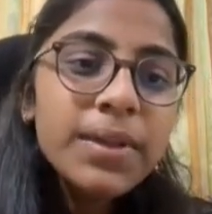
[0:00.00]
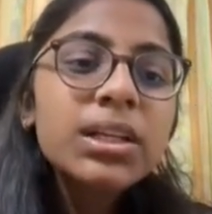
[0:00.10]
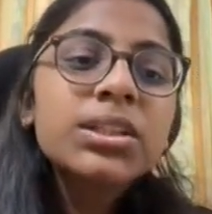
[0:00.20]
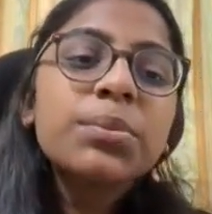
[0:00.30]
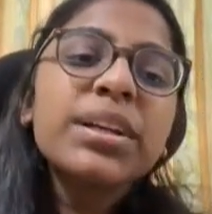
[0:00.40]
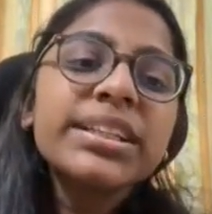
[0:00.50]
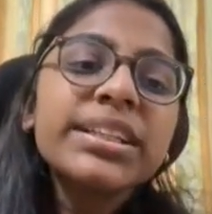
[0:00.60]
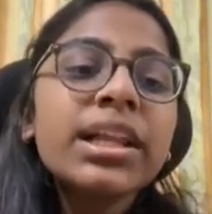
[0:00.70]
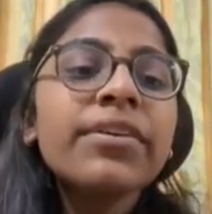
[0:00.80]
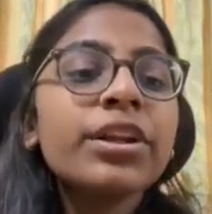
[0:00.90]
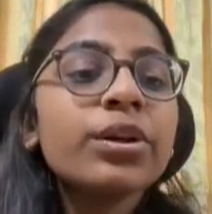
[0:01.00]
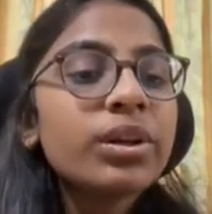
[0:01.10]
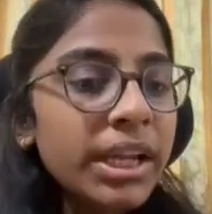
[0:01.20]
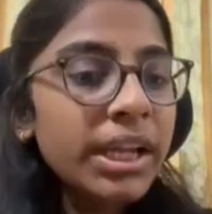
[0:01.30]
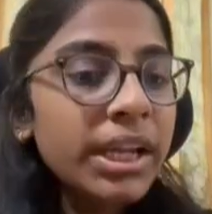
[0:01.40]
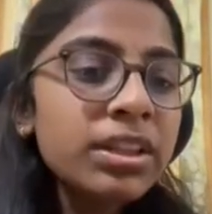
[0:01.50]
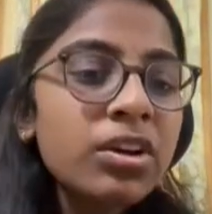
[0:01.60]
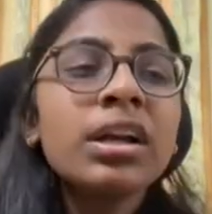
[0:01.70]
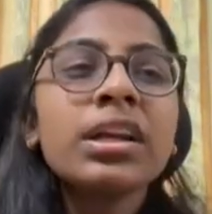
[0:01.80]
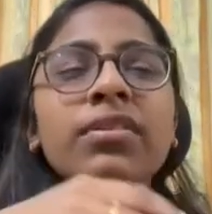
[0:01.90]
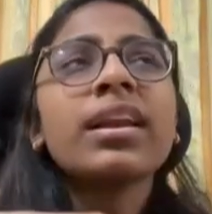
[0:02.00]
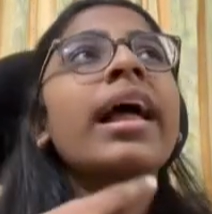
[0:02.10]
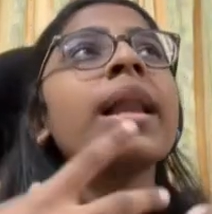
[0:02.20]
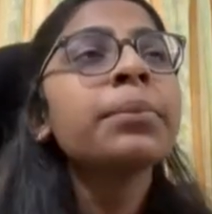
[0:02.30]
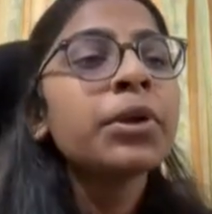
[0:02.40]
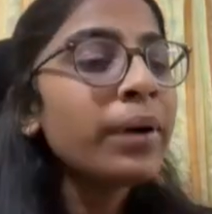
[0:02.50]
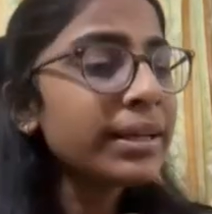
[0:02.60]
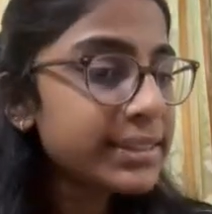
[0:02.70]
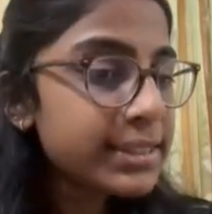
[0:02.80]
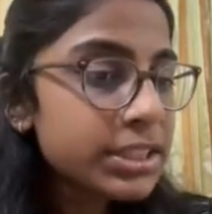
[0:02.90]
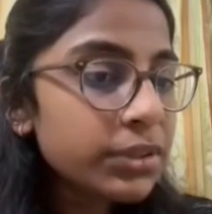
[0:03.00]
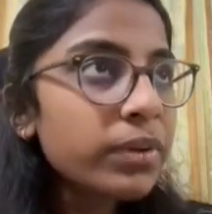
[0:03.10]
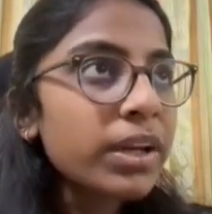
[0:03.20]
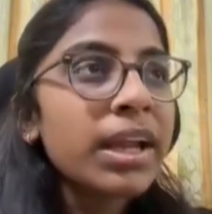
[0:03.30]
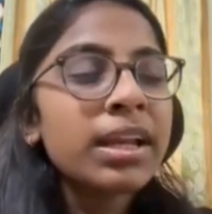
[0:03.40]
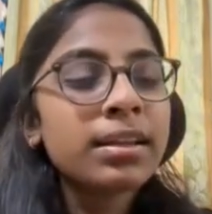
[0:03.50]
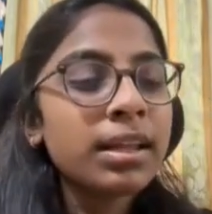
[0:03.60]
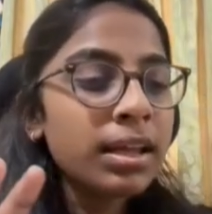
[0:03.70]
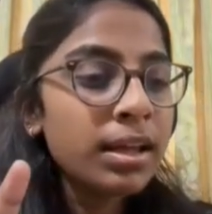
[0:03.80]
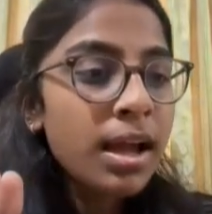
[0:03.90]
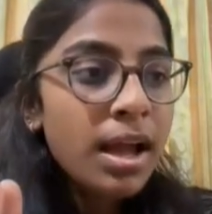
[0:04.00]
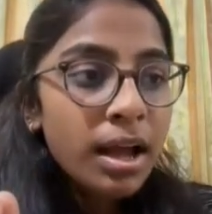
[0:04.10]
So basically, when you create with Claude, it will help you, assist you create the